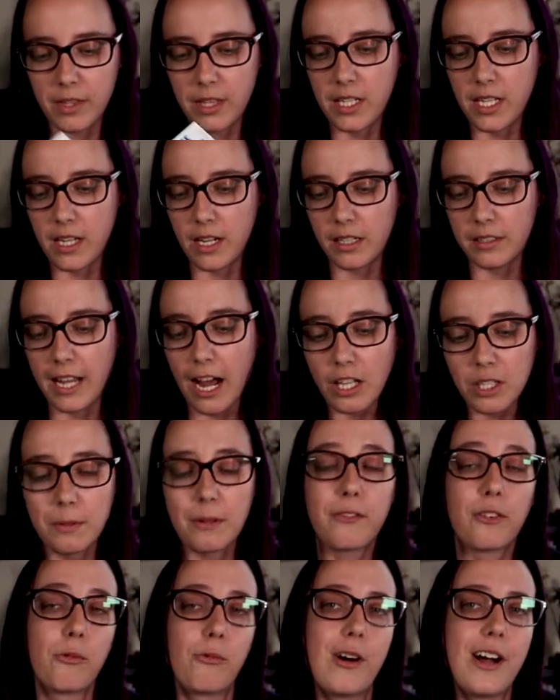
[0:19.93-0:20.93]
the
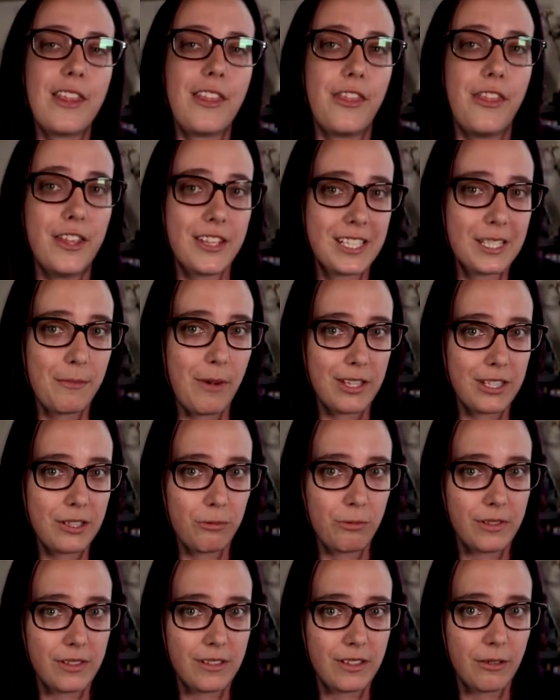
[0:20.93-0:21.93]
announcement for what this
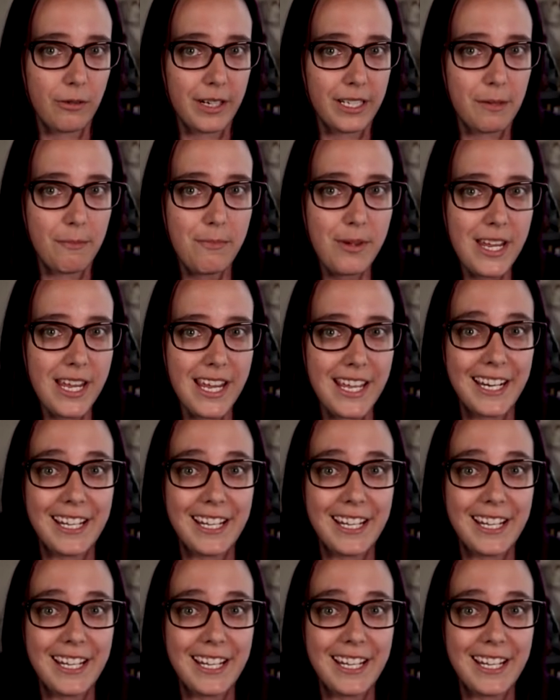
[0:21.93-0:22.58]
month was going to be,